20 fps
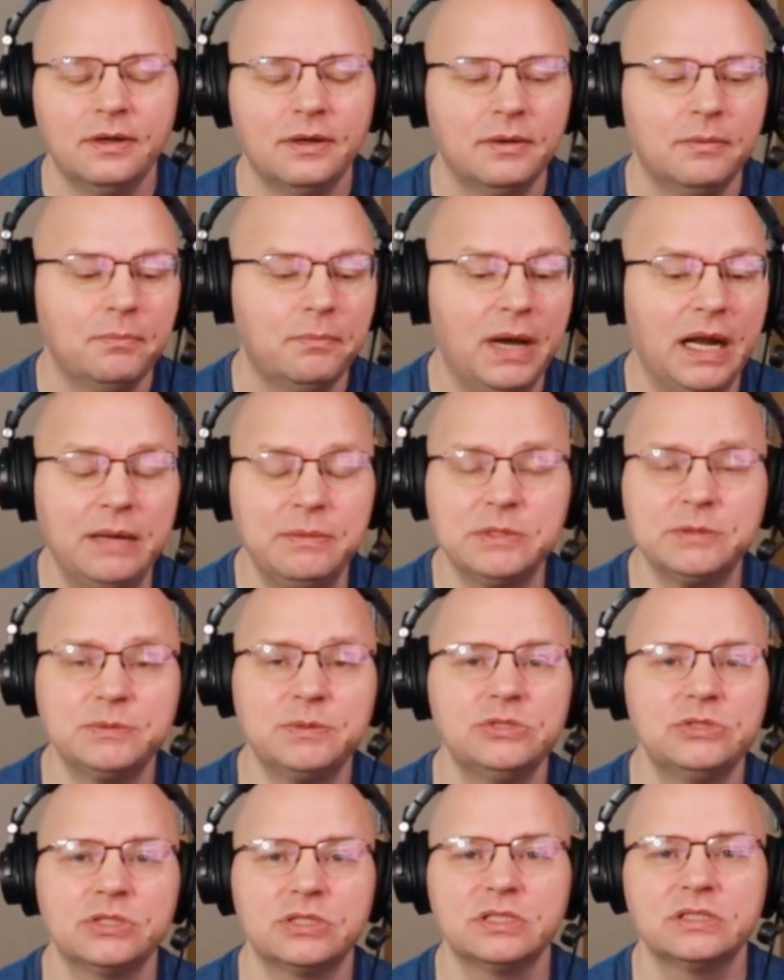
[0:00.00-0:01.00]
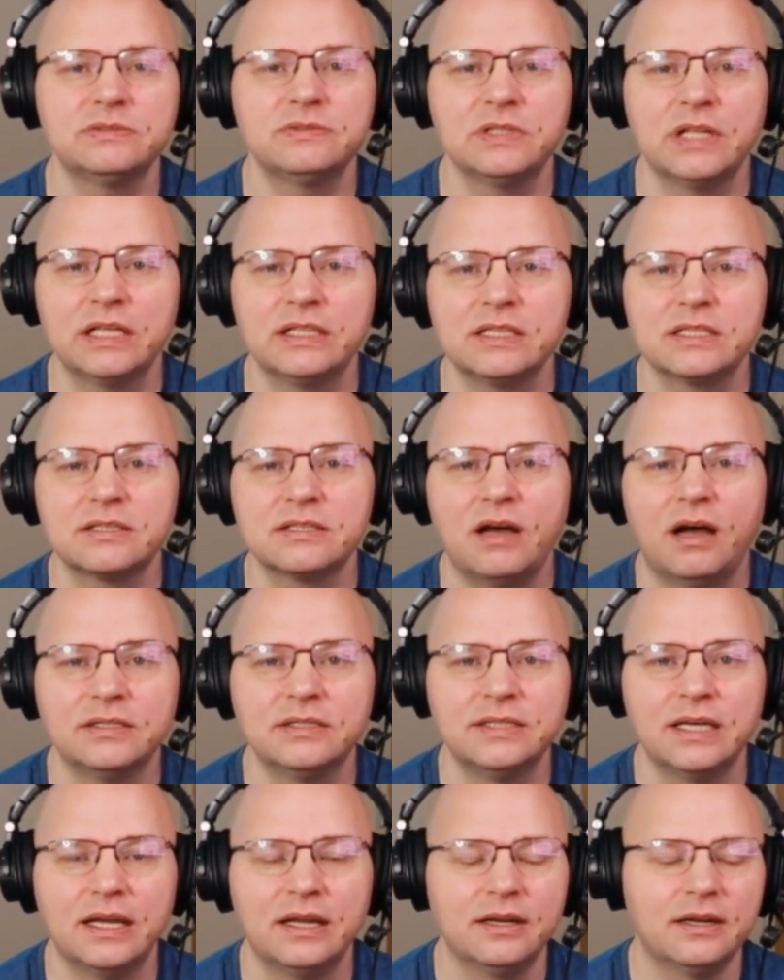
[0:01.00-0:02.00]
My name is Plazookas. If you like this
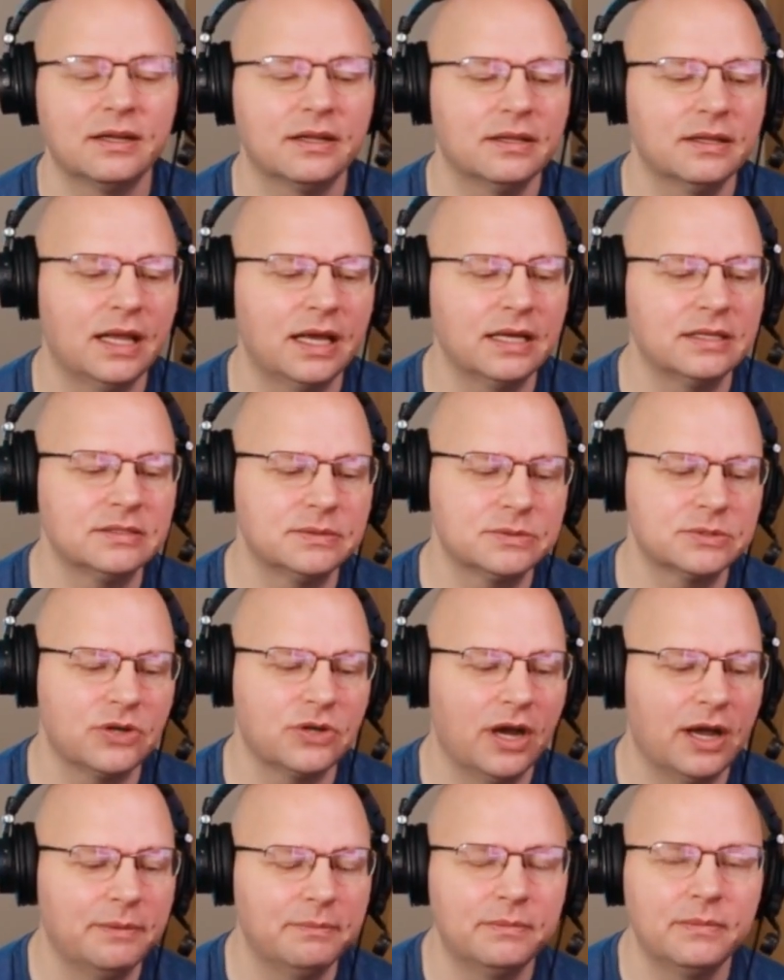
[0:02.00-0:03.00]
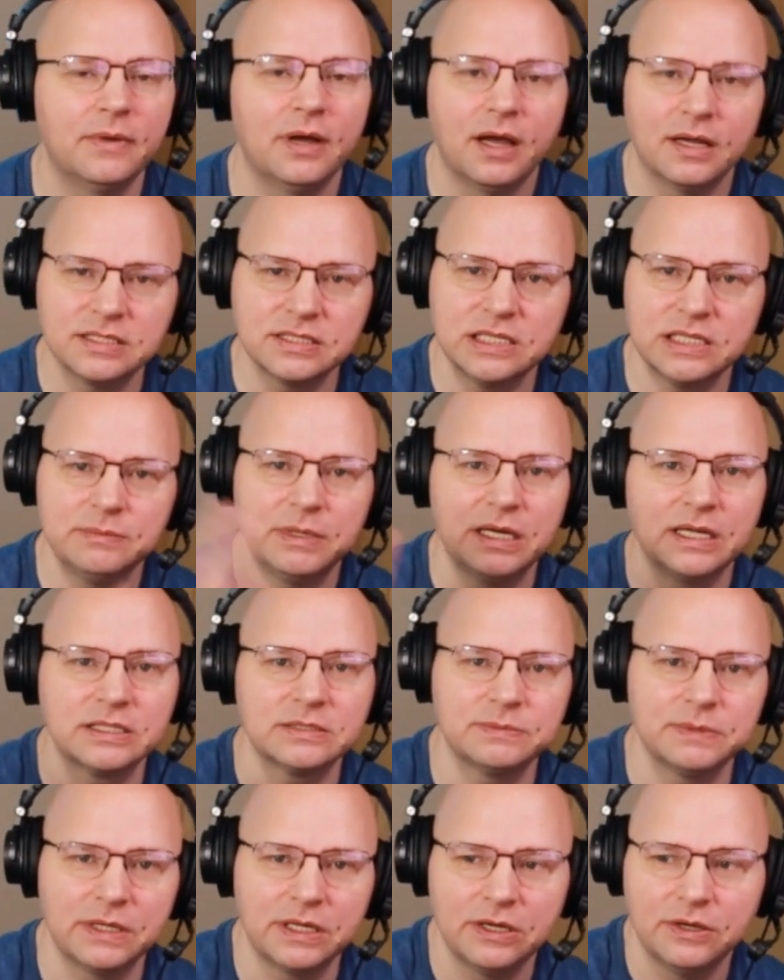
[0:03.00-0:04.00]
content, like, subscribe. I'll see you in my
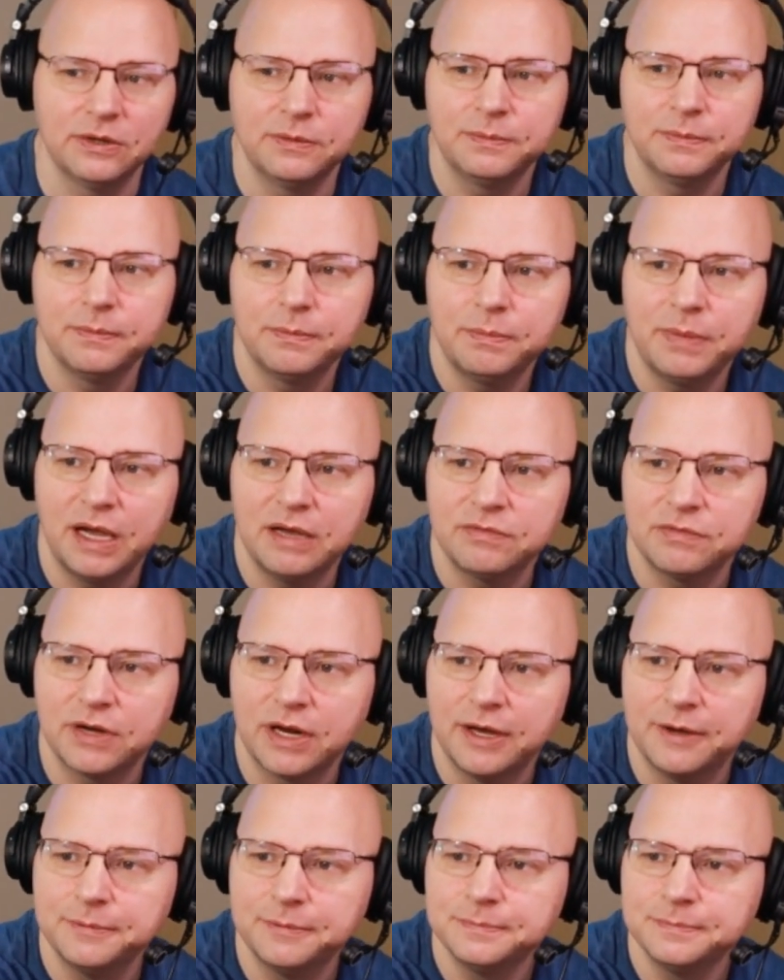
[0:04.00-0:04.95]
next video. Bye for now.